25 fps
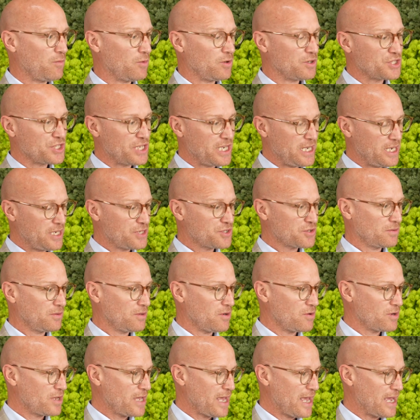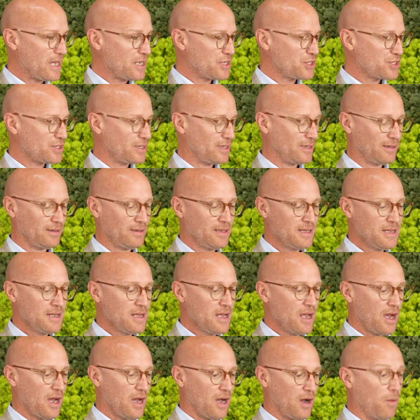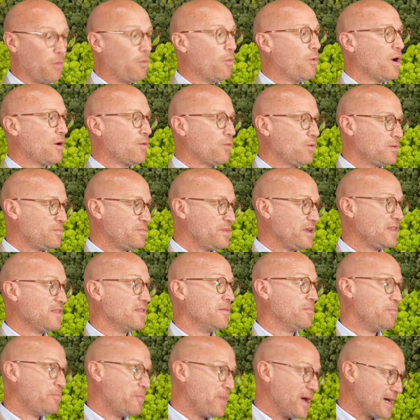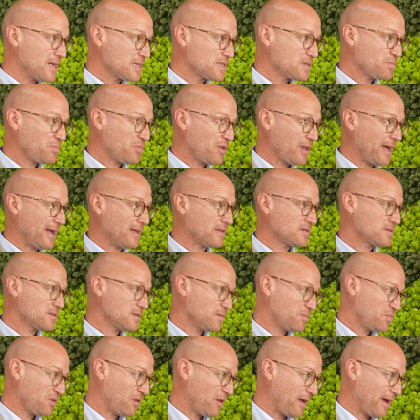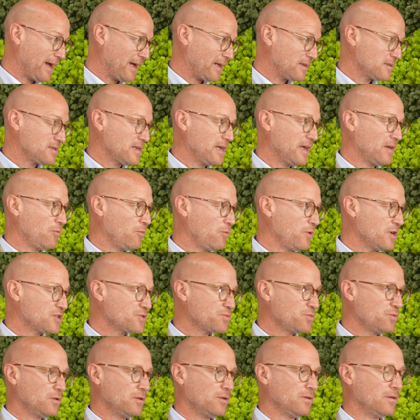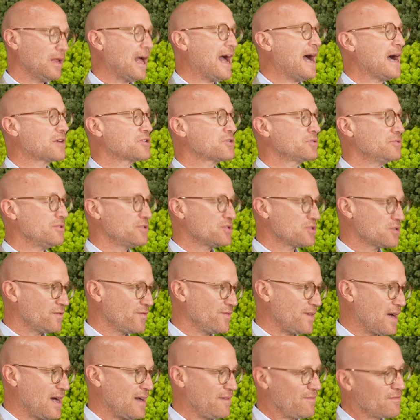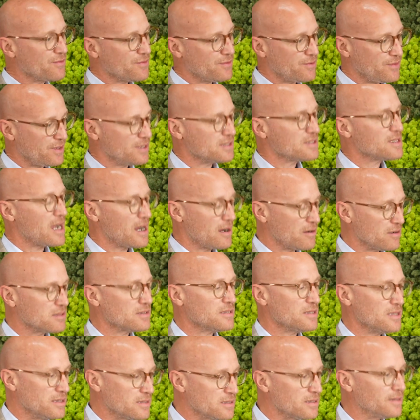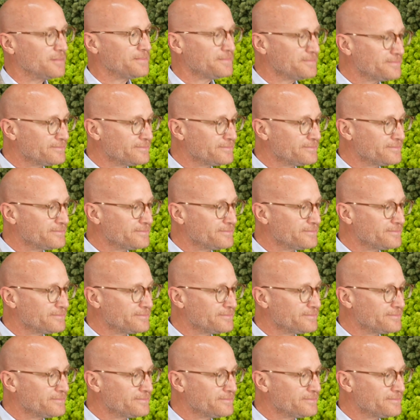which each location, what would be the best plants to plant and which will actually survive through the entire season.